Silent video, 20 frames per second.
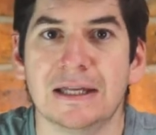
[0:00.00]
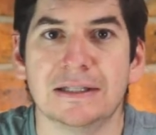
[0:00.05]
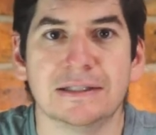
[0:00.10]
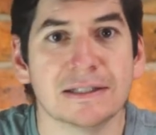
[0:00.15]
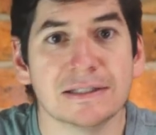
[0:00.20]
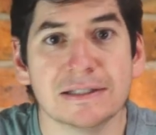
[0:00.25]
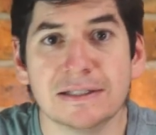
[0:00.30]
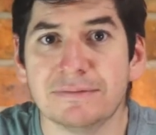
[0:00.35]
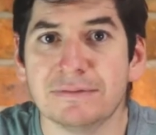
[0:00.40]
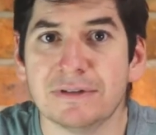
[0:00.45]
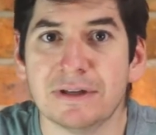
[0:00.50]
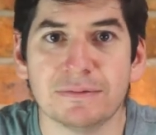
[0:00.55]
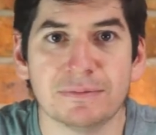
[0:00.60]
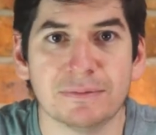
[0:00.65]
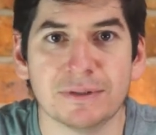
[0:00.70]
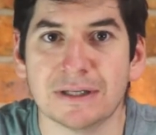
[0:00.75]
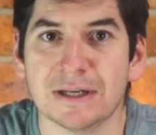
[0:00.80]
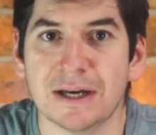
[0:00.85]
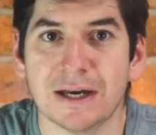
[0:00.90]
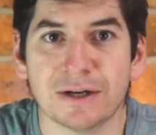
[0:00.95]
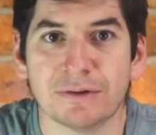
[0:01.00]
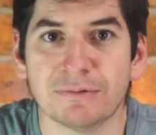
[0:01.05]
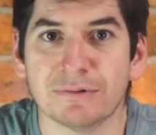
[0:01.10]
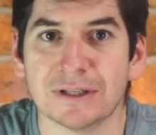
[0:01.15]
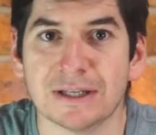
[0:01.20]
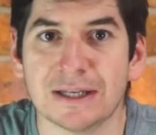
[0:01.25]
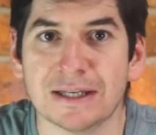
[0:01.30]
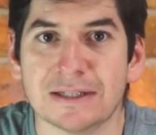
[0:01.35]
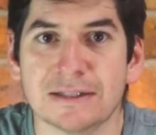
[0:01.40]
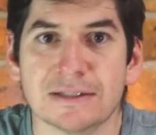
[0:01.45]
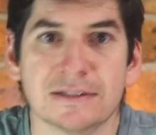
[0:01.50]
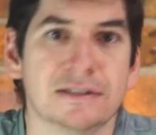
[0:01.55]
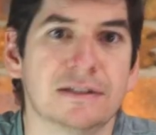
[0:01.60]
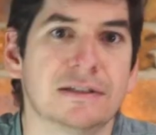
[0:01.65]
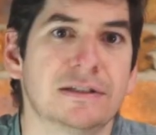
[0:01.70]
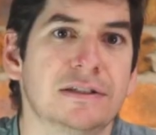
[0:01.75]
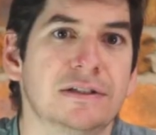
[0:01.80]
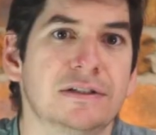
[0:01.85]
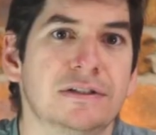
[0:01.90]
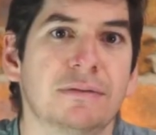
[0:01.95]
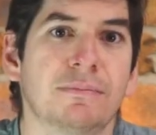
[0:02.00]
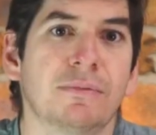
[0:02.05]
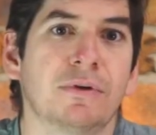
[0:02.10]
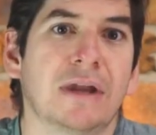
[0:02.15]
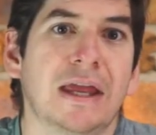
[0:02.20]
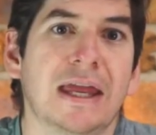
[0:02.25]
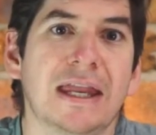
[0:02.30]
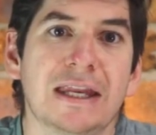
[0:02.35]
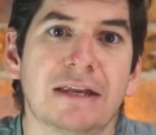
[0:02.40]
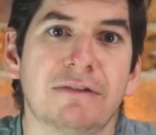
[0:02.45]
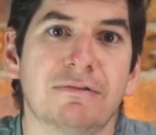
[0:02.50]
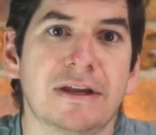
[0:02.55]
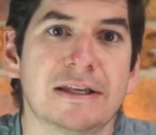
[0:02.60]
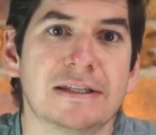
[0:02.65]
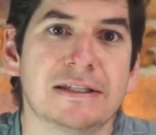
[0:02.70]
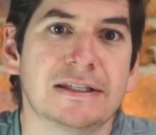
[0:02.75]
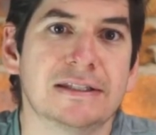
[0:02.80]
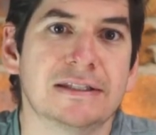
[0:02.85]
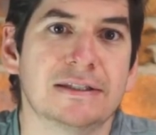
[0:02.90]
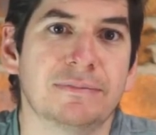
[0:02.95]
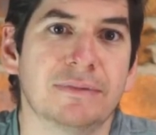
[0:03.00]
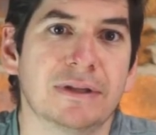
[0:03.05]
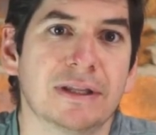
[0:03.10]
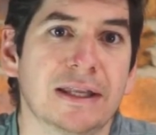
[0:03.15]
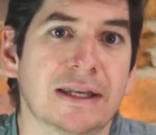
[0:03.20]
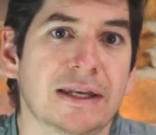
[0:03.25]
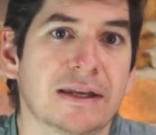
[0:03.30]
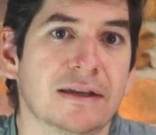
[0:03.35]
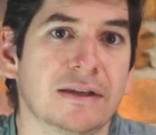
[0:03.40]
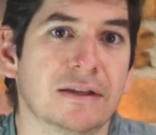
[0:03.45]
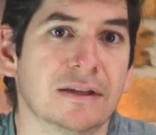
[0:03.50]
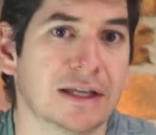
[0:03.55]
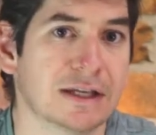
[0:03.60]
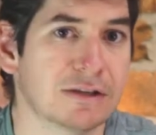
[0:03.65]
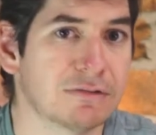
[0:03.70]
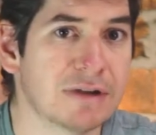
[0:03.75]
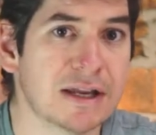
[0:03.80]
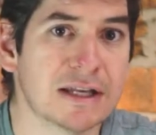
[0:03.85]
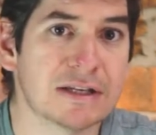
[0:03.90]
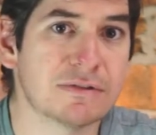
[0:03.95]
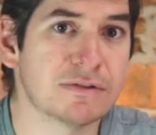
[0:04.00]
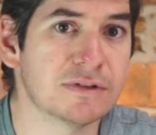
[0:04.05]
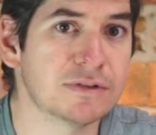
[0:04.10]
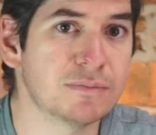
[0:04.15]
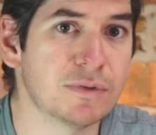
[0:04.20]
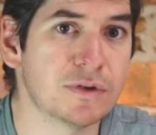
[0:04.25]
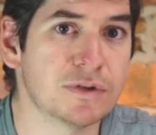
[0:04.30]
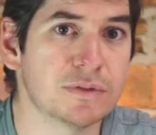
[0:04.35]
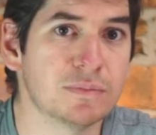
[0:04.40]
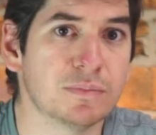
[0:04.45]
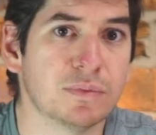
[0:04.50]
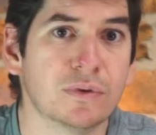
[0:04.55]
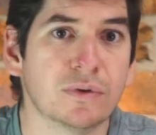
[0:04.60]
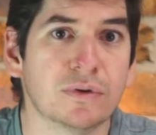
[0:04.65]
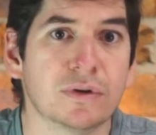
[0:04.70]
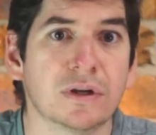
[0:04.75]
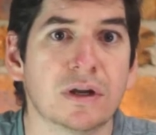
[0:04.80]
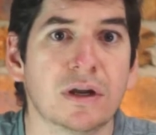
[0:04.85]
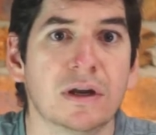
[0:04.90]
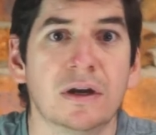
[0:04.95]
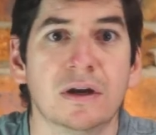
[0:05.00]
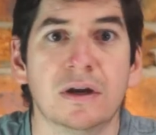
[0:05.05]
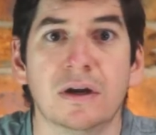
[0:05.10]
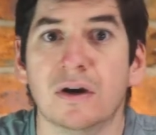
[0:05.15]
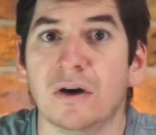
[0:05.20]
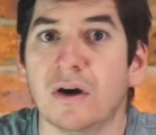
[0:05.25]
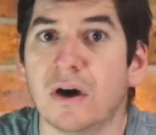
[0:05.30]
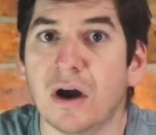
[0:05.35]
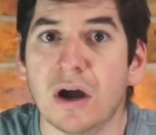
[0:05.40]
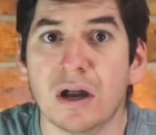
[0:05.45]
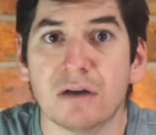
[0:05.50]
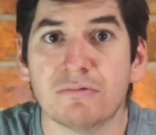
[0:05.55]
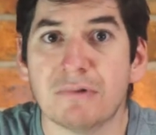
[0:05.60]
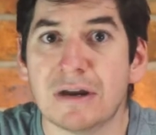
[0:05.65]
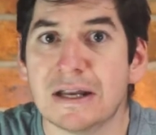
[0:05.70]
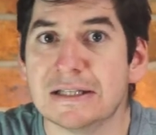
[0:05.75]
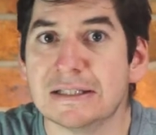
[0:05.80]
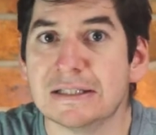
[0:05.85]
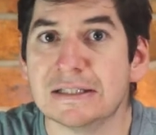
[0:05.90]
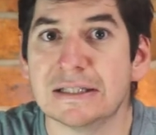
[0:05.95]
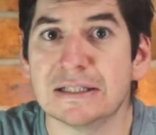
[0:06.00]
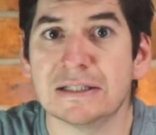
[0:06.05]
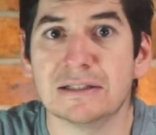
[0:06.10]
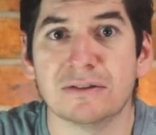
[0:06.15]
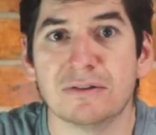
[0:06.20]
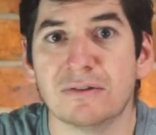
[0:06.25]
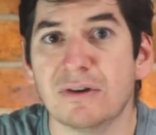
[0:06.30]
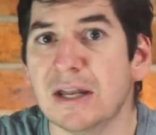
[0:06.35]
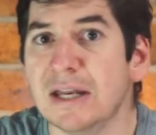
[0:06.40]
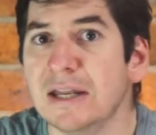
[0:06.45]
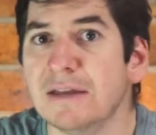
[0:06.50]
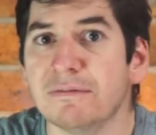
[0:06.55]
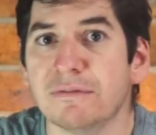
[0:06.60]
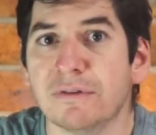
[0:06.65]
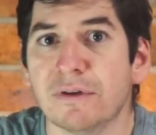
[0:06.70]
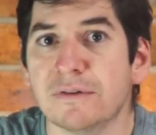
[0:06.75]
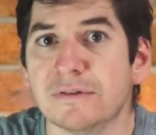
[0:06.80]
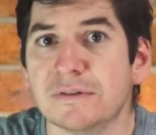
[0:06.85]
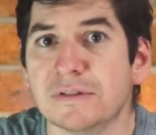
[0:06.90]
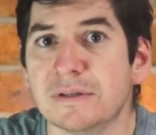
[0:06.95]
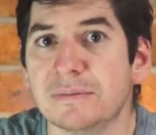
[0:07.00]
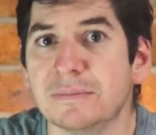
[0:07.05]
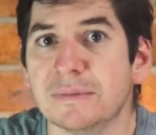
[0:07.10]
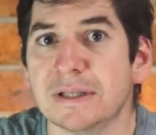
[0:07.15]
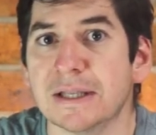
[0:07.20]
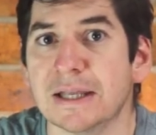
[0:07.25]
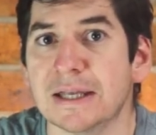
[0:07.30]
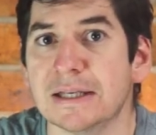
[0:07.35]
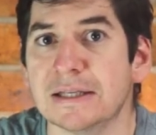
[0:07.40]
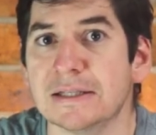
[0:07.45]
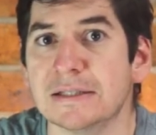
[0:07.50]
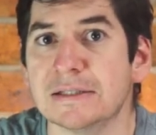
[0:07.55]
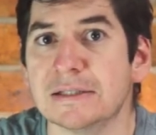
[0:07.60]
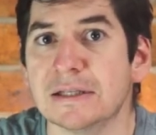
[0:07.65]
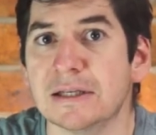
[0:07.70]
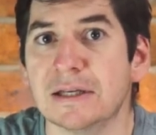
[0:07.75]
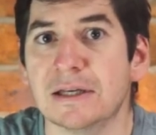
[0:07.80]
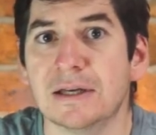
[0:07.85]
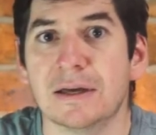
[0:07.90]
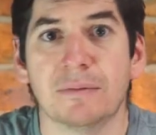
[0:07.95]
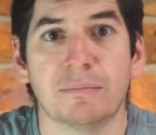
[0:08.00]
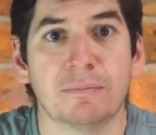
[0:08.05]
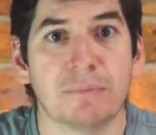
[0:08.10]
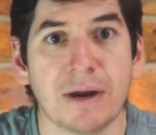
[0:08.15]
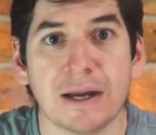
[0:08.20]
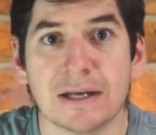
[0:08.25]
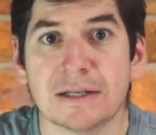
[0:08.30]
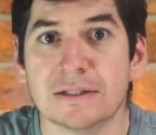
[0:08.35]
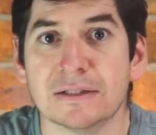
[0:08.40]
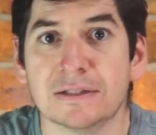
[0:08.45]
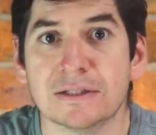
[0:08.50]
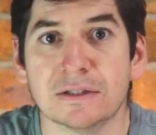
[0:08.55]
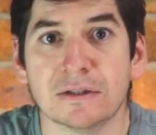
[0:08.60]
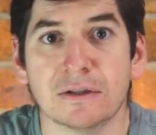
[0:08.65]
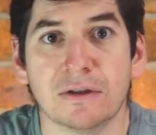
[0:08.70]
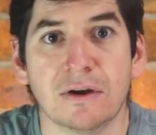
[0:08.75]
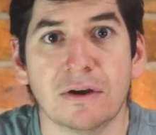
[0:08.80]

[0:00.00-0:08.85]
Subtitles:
It doesn't even have to be karting related. Jump on any racing simulator like Gran Turismo Sport, iRacing, or any of those simulators. Practice your